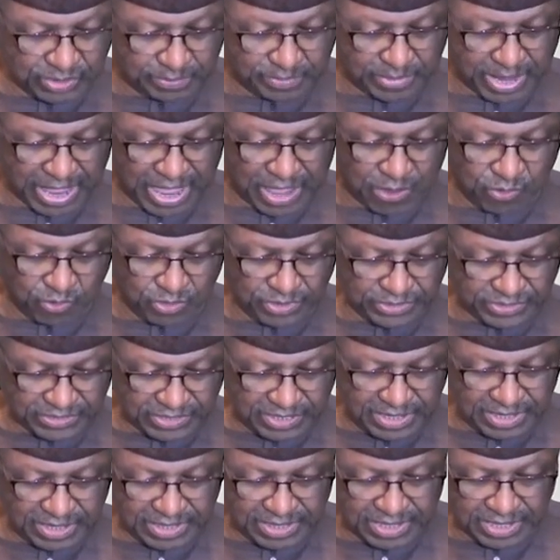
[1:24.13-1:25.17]
I will
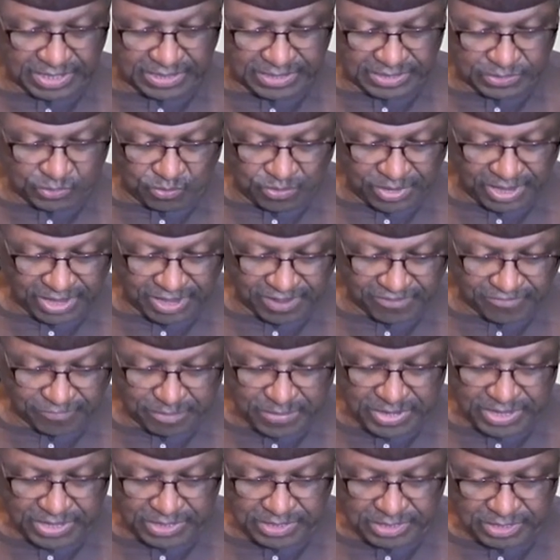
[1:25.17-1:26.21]
say that we have
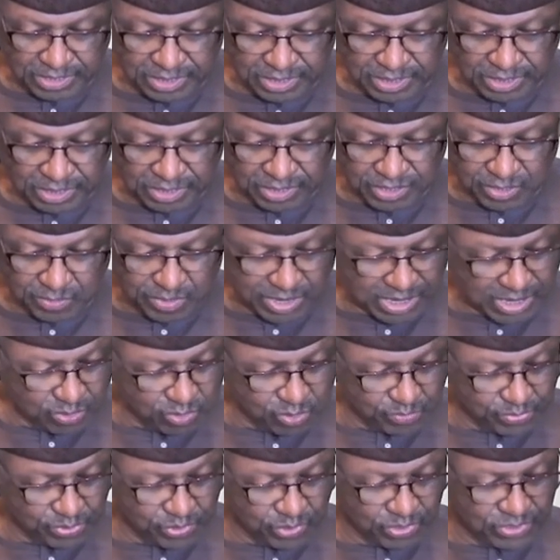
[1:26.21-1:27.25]
made remarkable
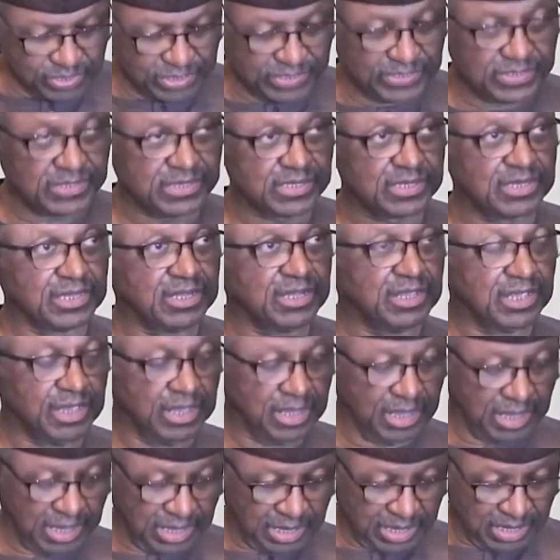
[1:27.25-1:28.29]
progress,
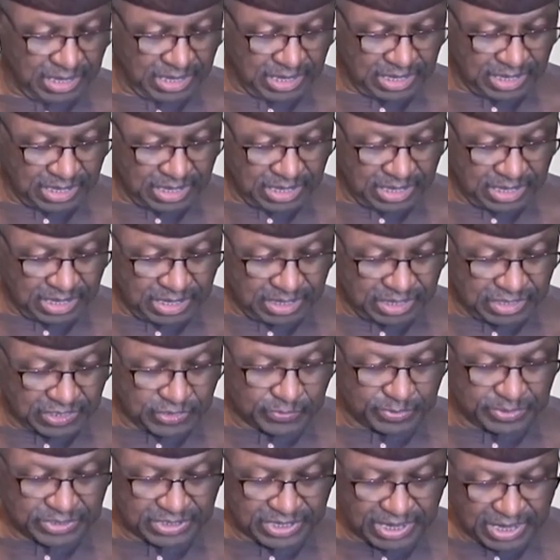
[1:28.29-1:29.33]

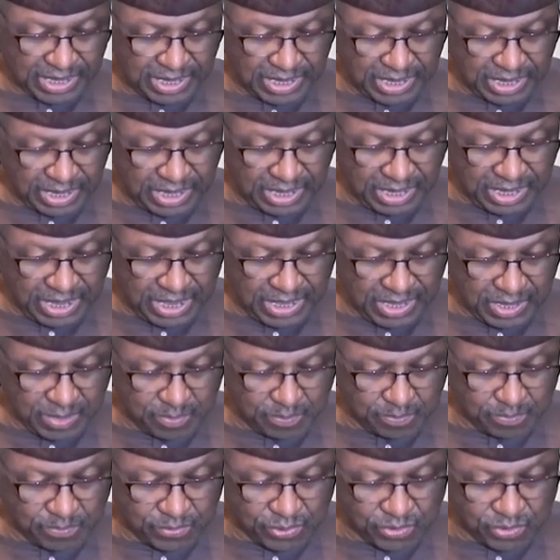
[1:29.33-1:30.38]
especially in the
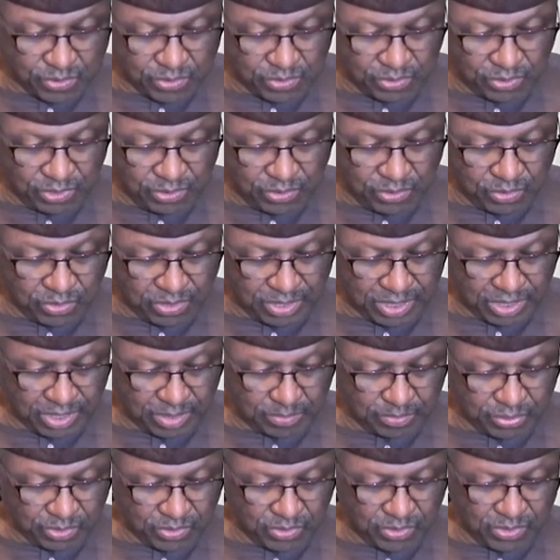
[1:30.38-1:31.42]
polio,
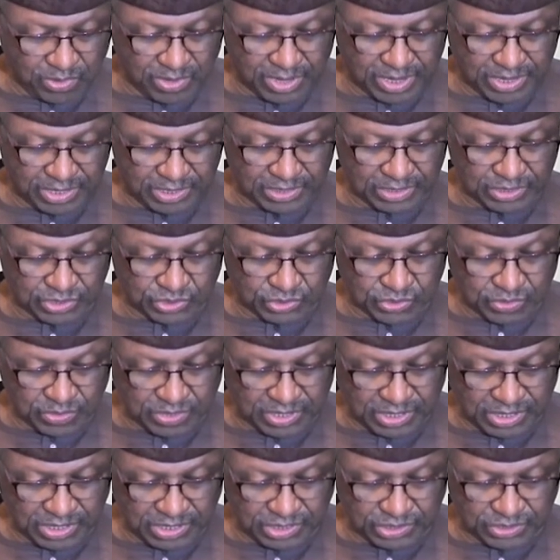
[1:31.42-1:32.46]
polio eradication
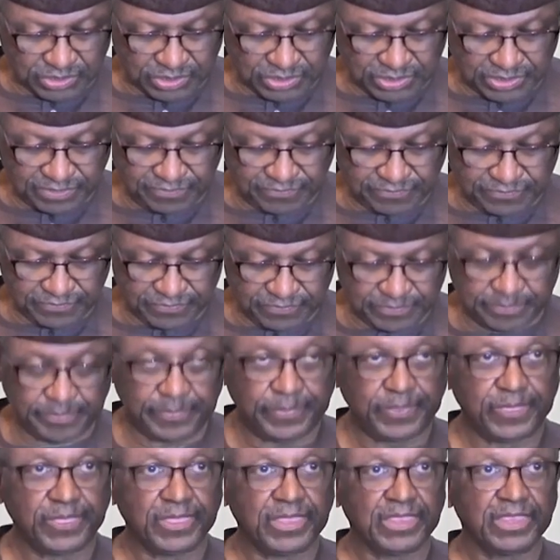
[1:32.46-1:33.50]
initiative
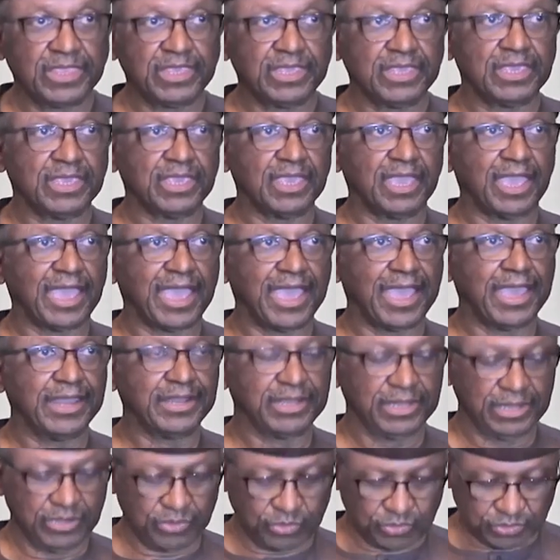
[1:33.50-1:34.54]
and
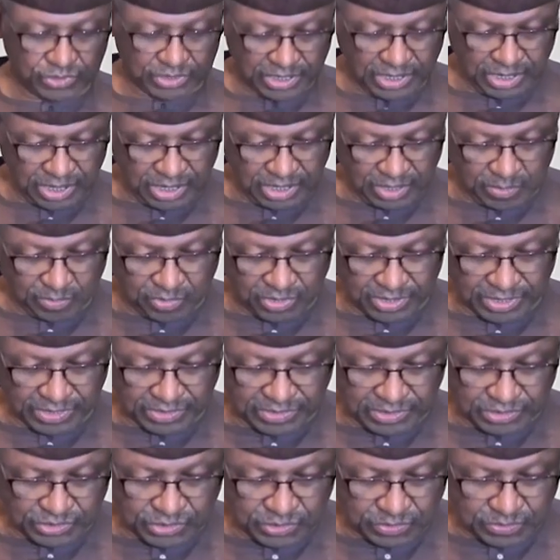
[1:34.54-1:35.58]
in routine
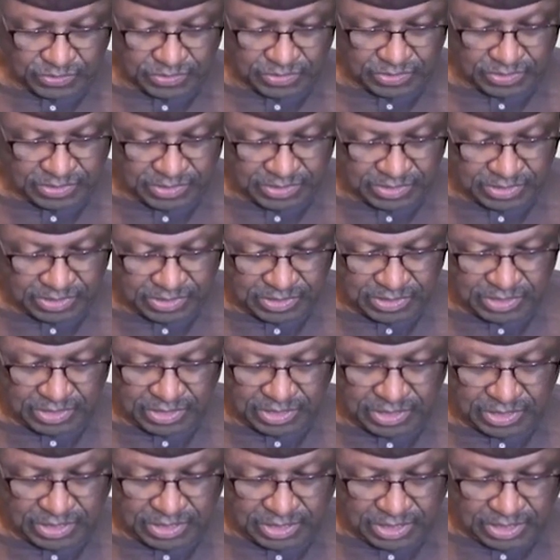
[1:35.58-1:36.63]
immunization
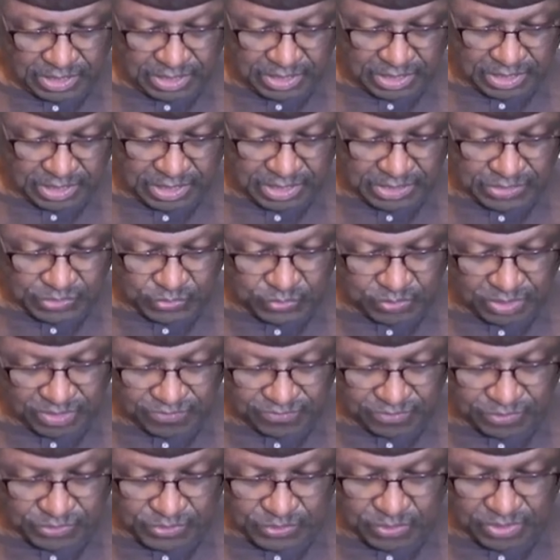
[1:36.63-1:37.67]
as we have
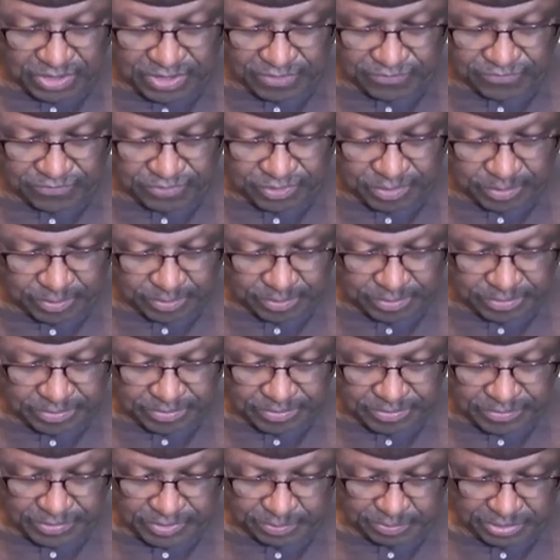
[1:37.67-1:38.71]
also heard from
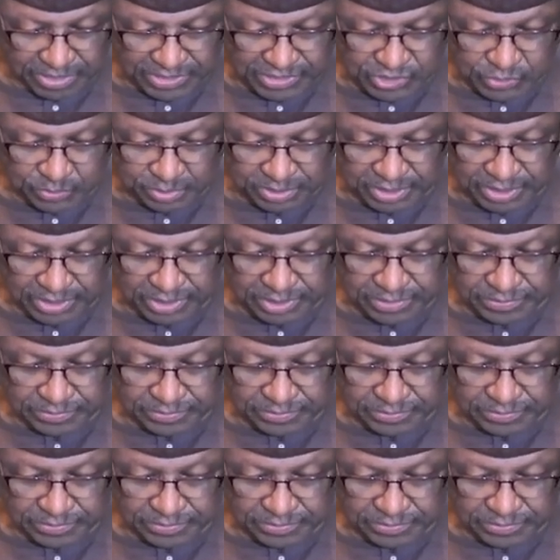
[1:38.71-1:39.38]
the past speaker,